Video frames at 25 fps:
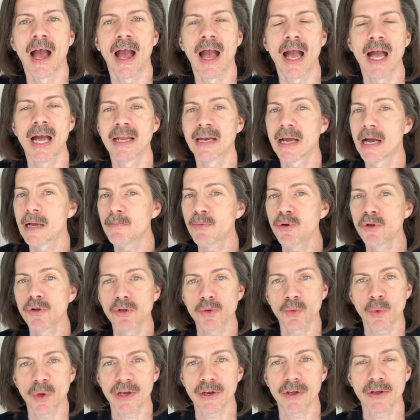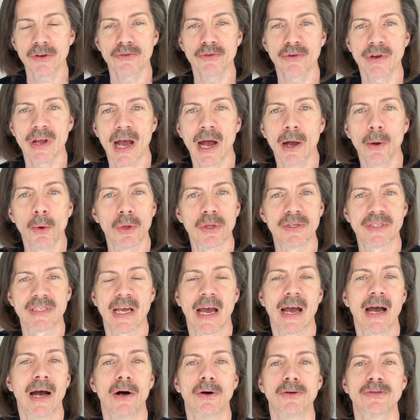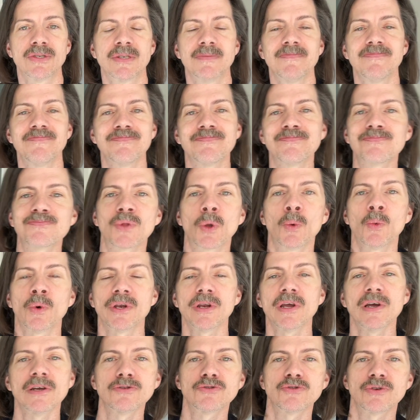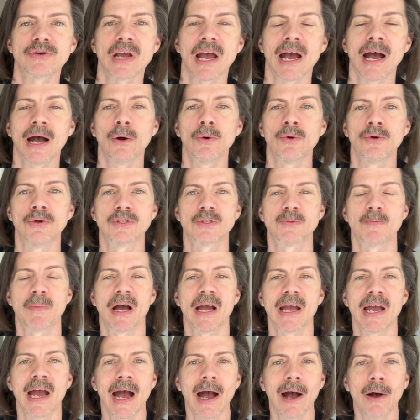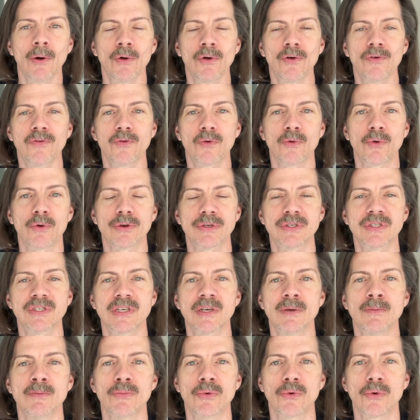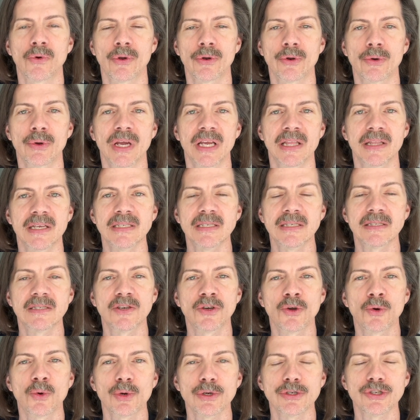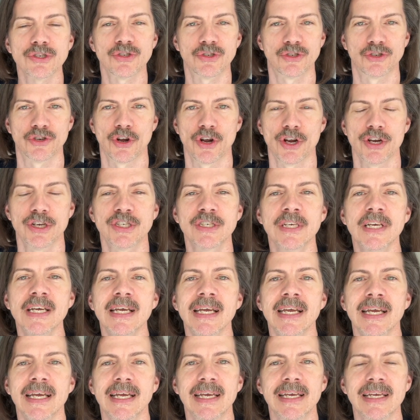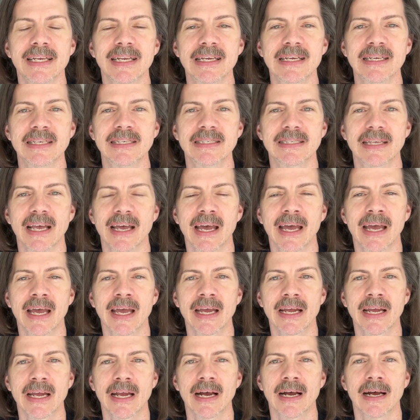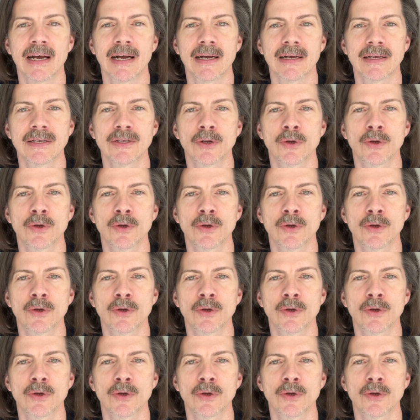And I pulled 100 owls out 100 Owls by Owl Forest Embroidery. This is a gorgeous chart. It is a, uh,